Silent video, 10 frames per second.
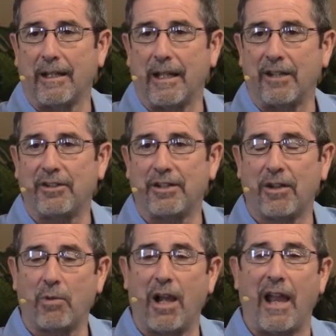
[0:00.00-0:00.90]
And she
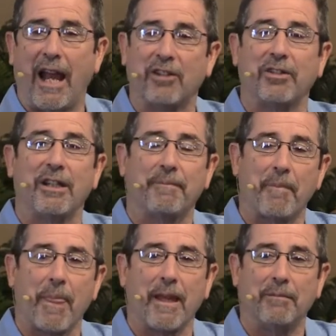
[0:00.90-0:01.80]
said, Well, actually,
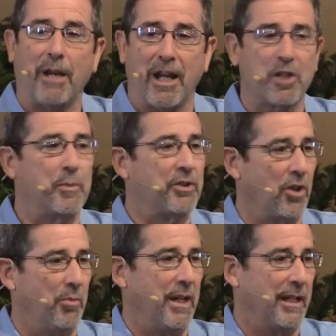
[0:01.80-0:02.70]
my husband
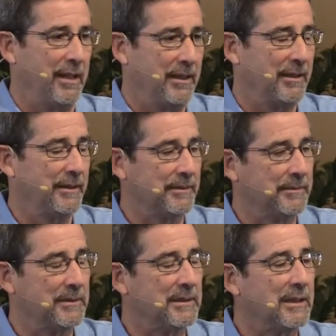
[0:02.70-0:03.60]
told me.
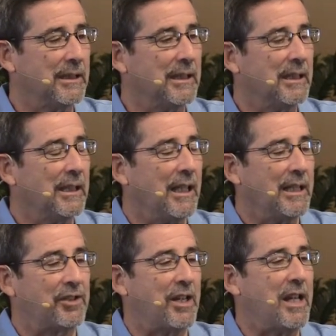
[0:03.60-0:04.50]

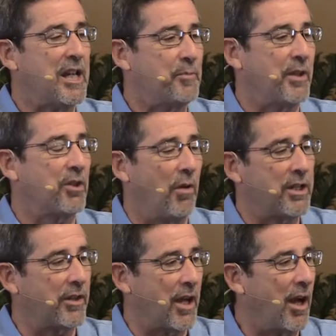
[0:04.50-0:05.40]
You see, he's been going
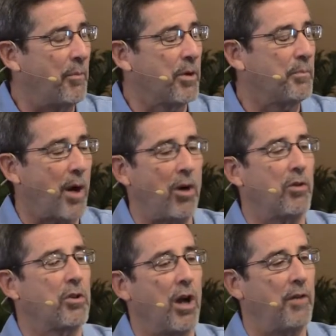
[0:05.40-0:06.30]
to the Hubbard
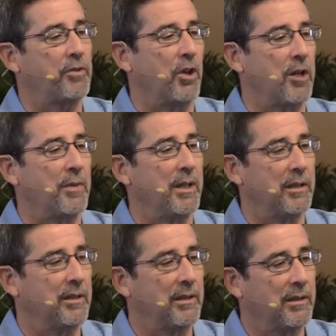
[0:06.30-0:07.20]
Barrow golf tournament
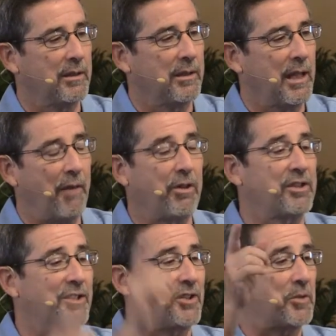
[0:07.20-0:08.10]
ever
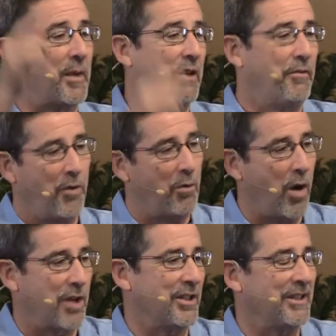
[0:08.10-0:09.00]
since it's been at Fort
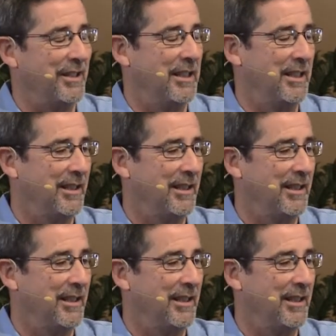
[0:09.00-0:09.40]
Washington.